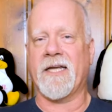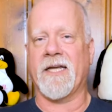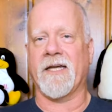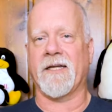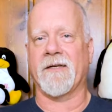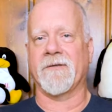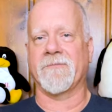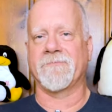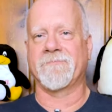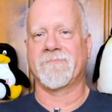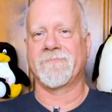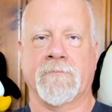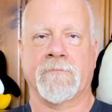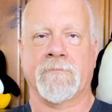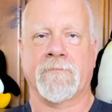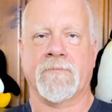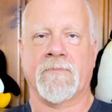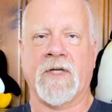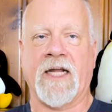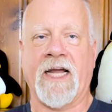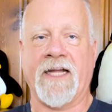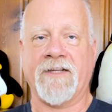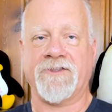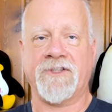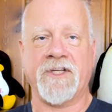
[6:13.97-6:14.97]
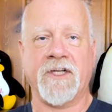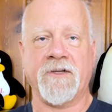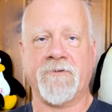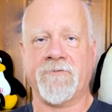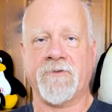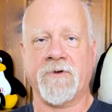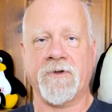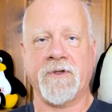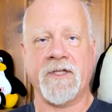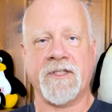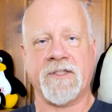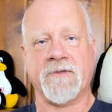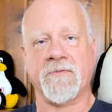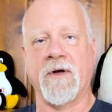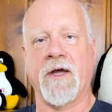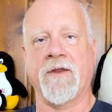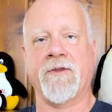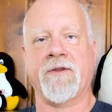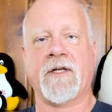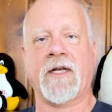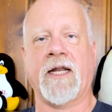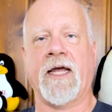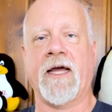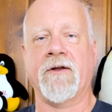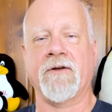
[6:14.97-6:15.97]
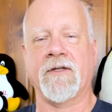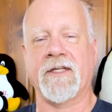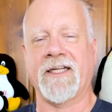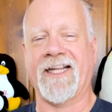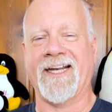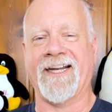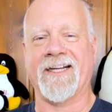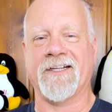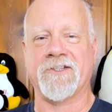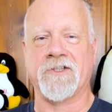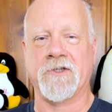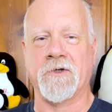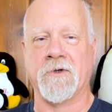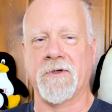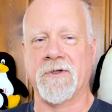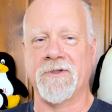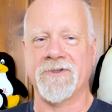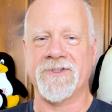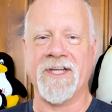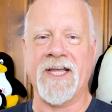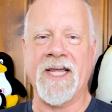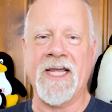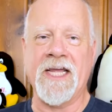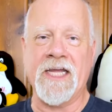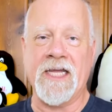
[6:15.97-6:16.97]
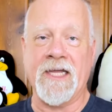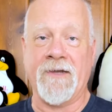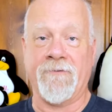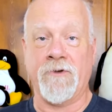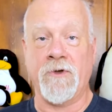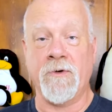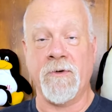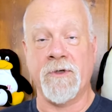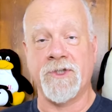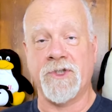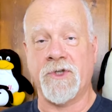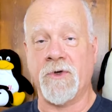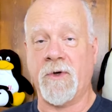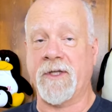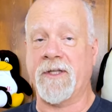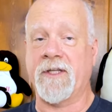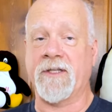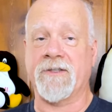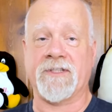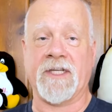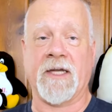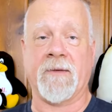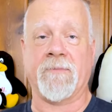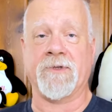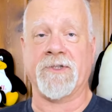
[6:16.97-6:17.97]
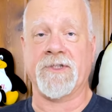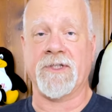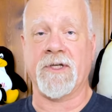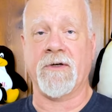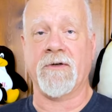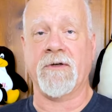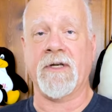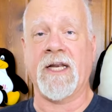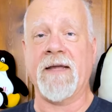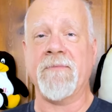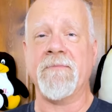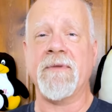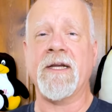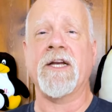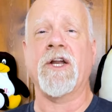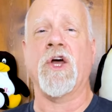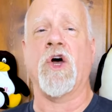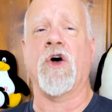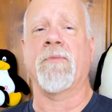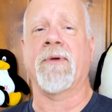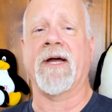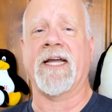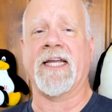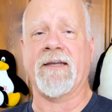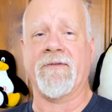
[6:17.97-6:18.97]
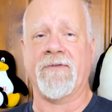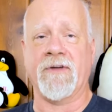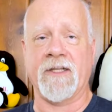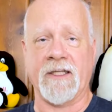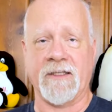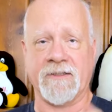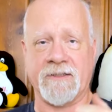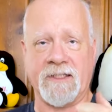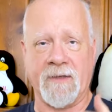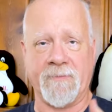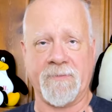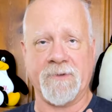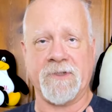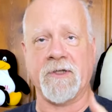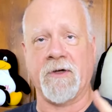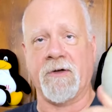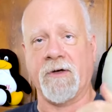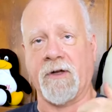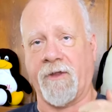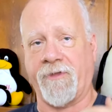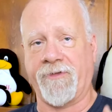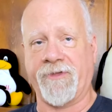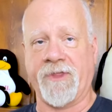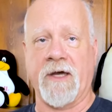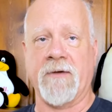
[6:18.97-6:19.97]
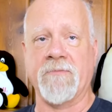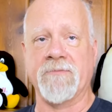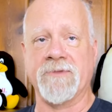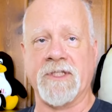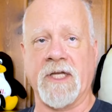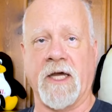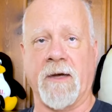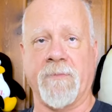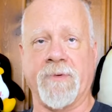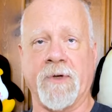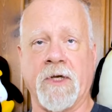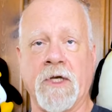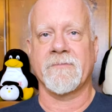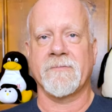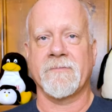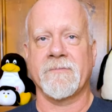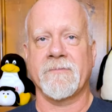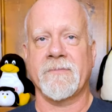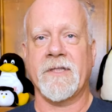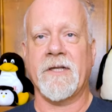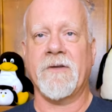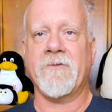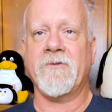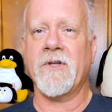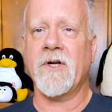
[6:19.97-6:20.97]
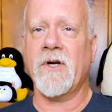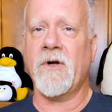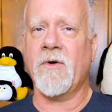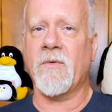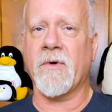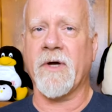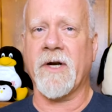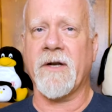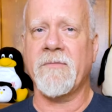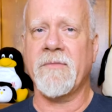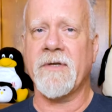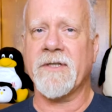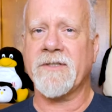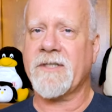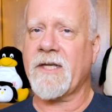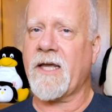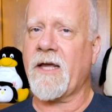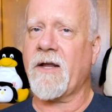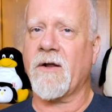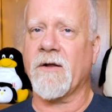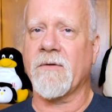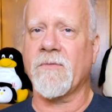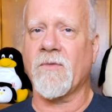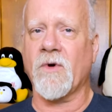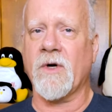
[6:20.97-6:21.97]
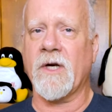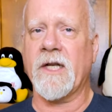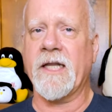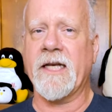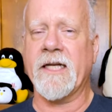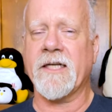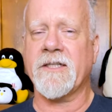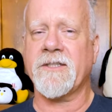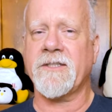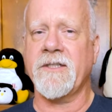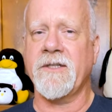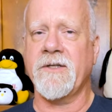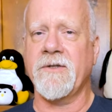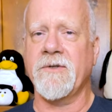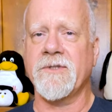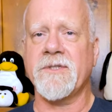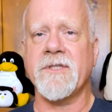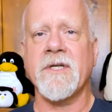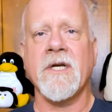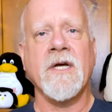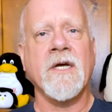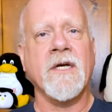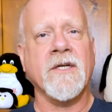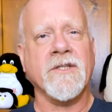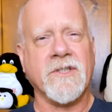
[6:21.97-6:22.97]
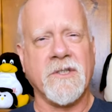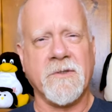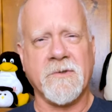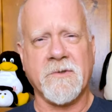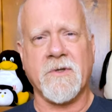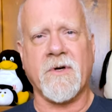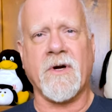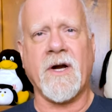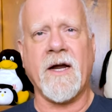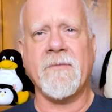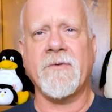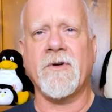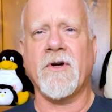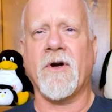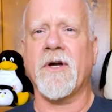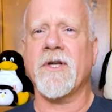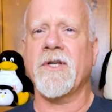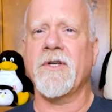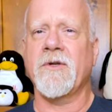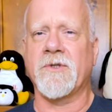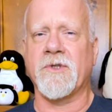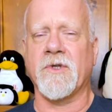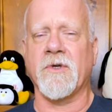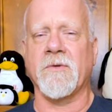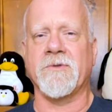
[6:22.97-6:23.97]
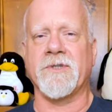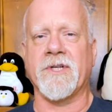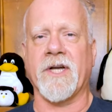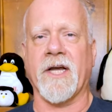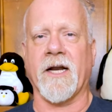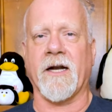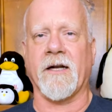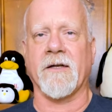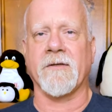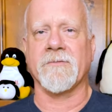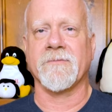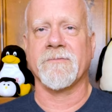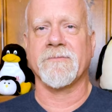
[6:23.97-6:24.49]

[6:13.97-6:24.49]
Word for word: in. And that's it for this month, Cloud and Linux Gurus. If you enjoyed this episode, let me know by giving this episode a thumbs up. If you don't want to miss out on more Linux news, subscribe to our YouTube channel.